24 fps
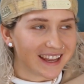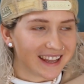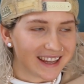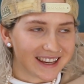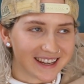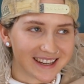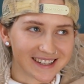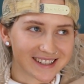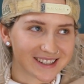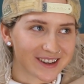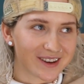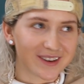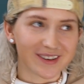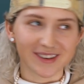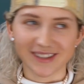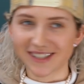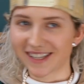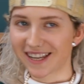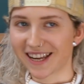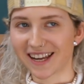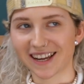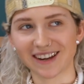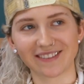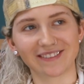he's so
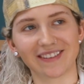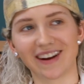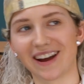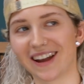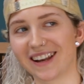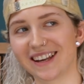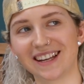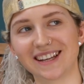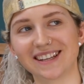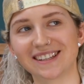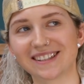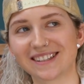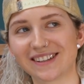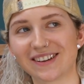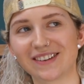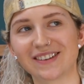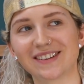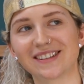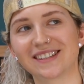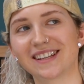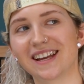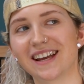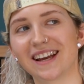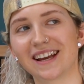sick, man, he's so
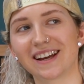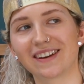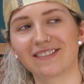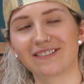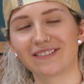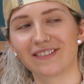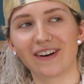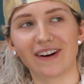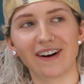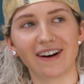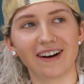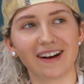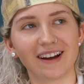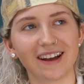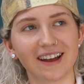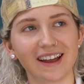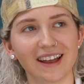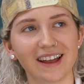sick. But